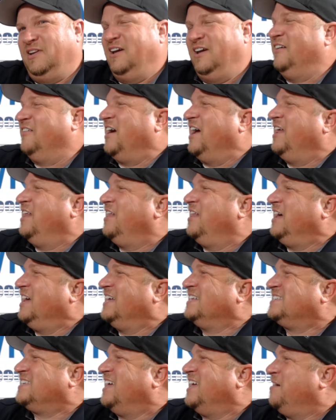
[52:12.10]
You're right. Like
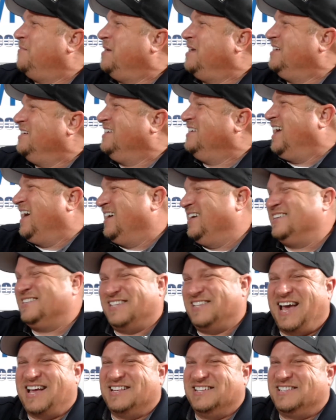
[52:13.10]
I said, I mean, yeah,
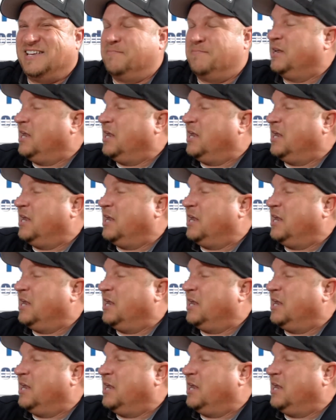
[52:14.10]
exactly the same.